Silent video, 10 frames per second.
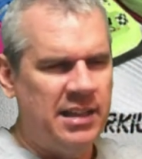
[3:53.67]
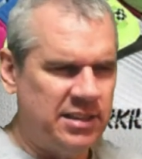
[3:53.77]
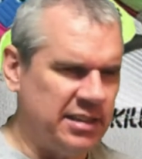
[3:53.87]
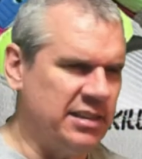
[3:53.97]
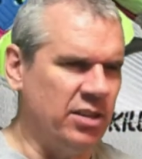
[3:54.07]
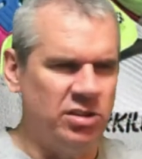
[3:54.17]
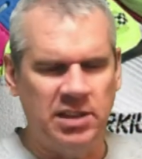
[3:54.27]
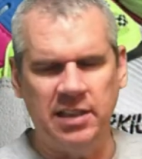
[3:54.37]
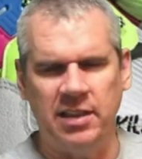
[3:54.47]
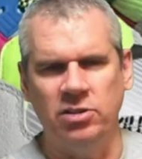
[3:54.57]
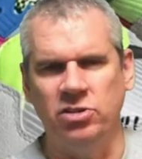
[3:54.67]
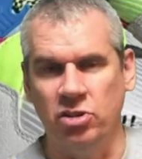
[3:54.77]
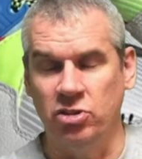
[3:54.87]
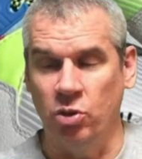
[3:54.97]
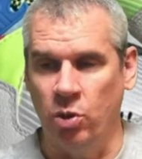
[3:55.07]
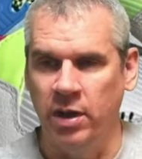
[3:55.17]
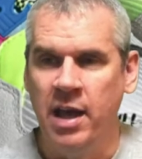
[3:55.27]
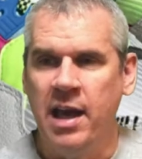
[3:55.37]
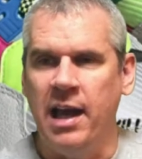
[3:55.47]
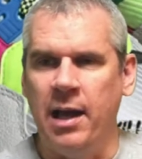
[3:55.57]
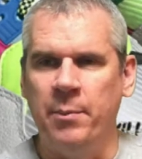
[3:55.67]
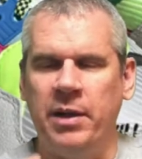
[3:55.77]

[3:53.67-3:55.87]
6000s, 8000s, and so on.